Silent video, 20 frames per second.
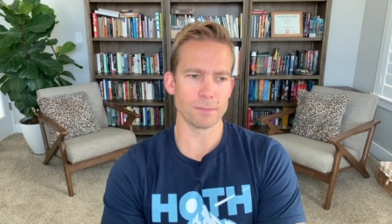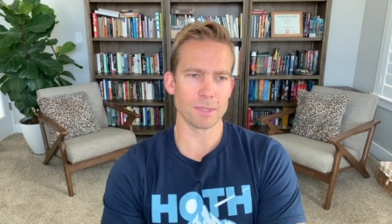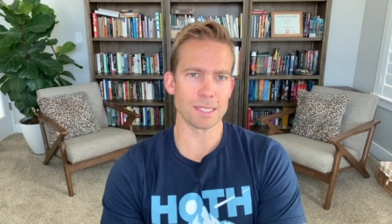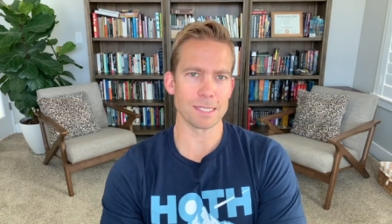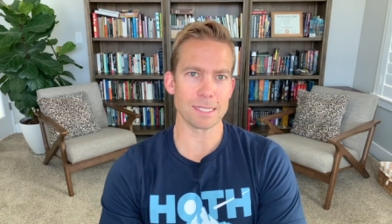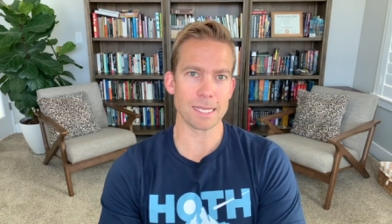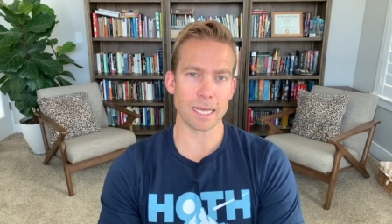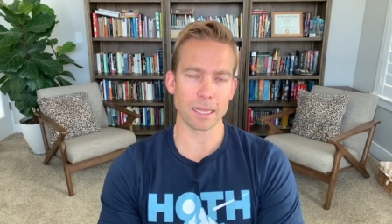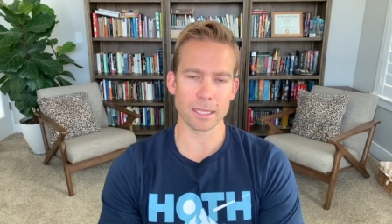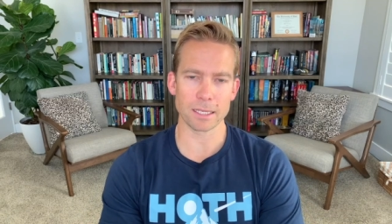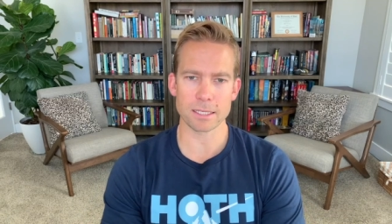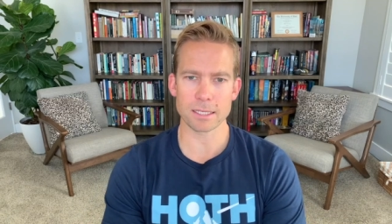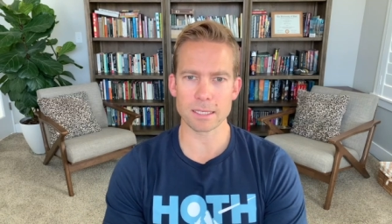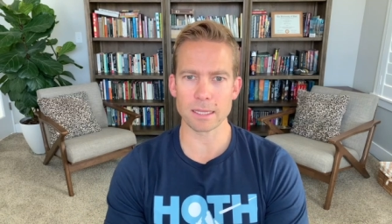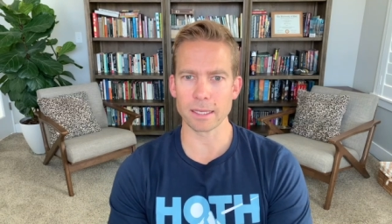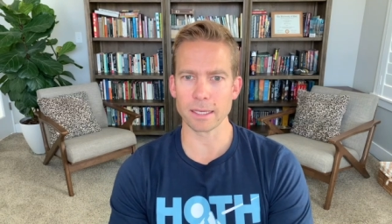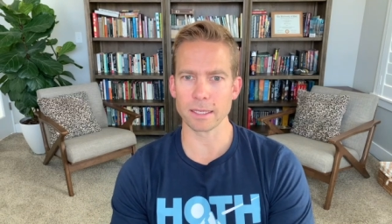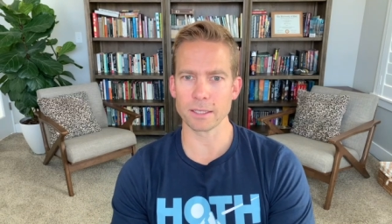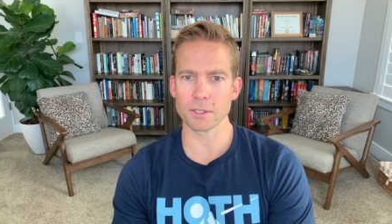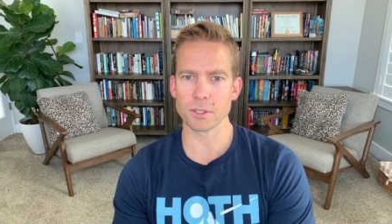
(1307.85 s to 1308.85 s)

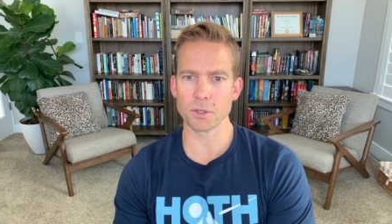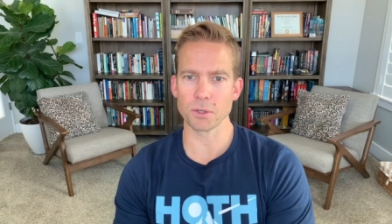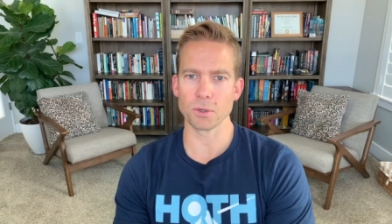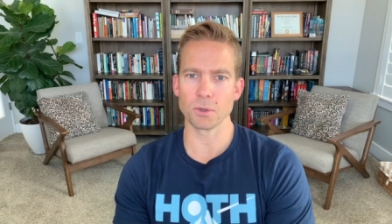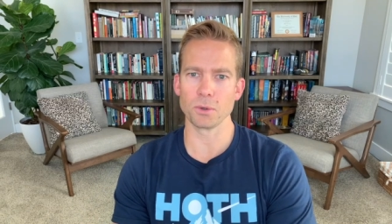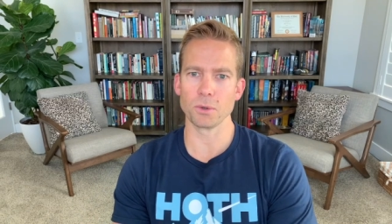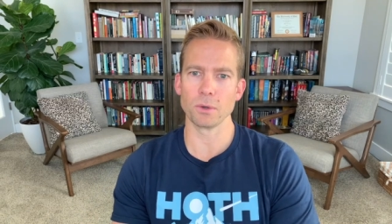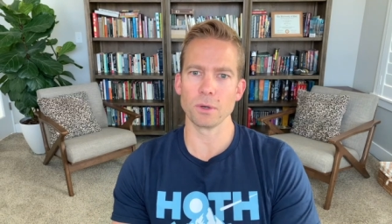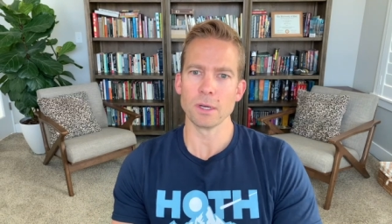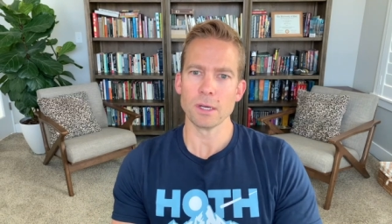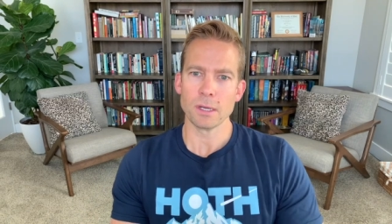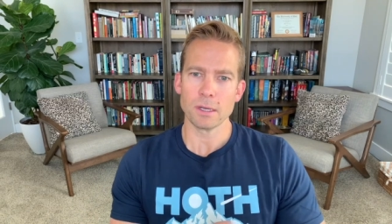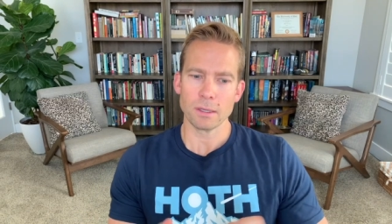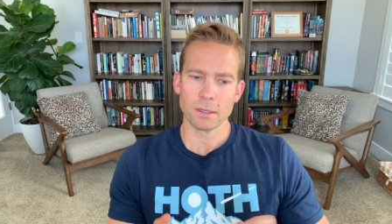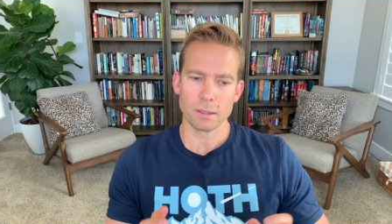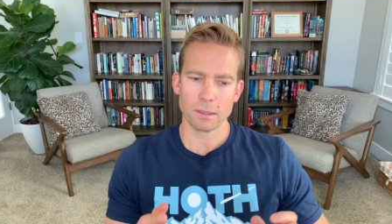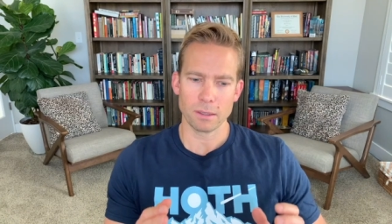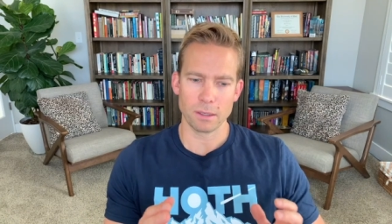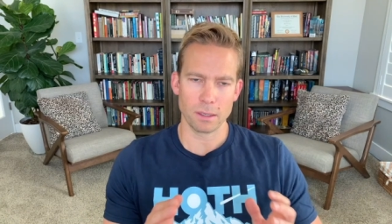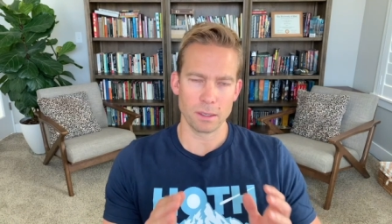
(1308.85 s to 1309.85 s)
zealously to
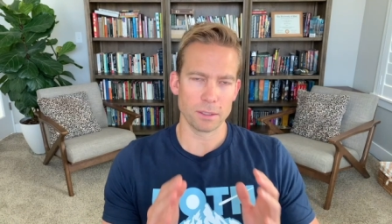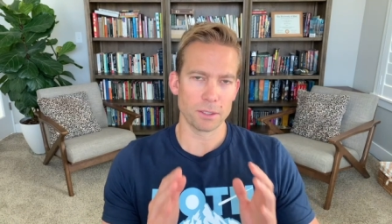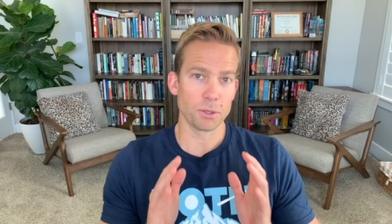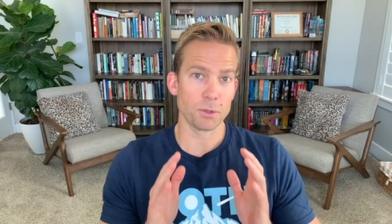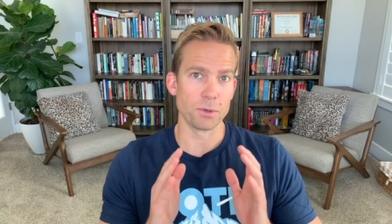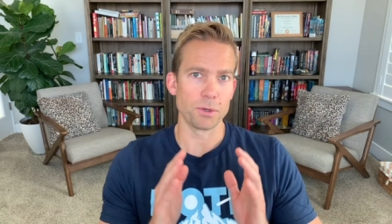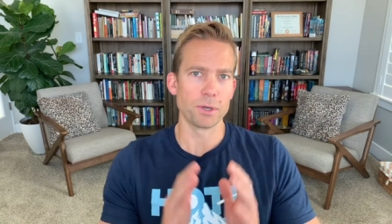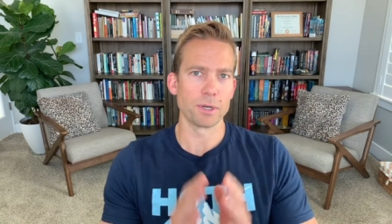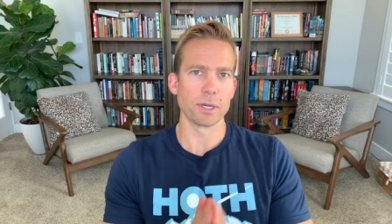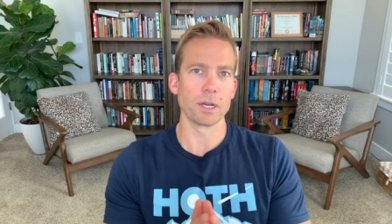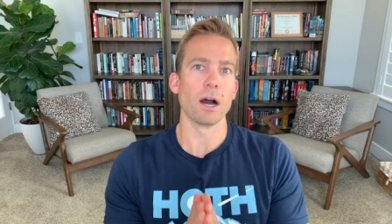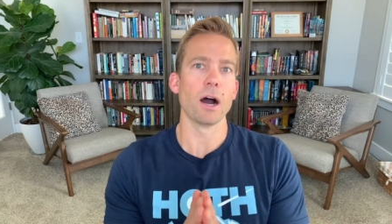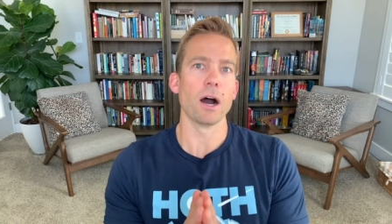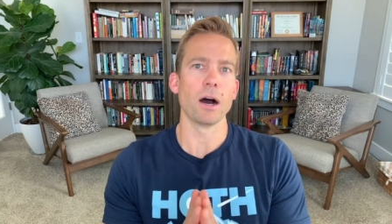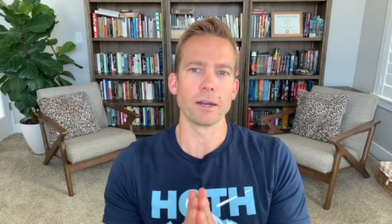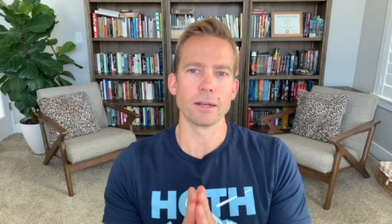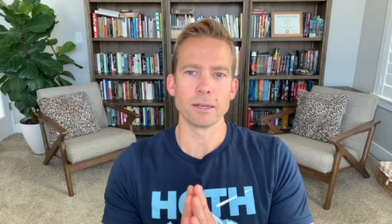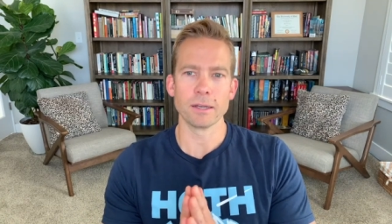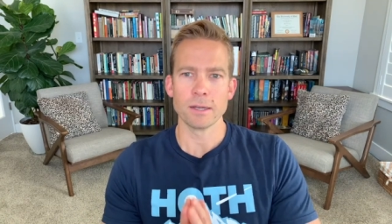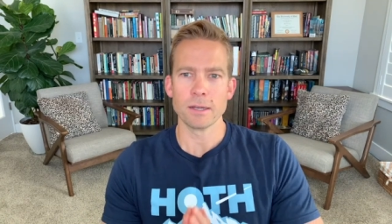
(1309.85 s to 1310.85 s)
your
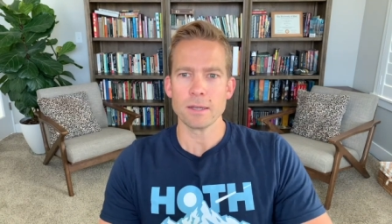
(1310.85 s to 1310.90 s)
god,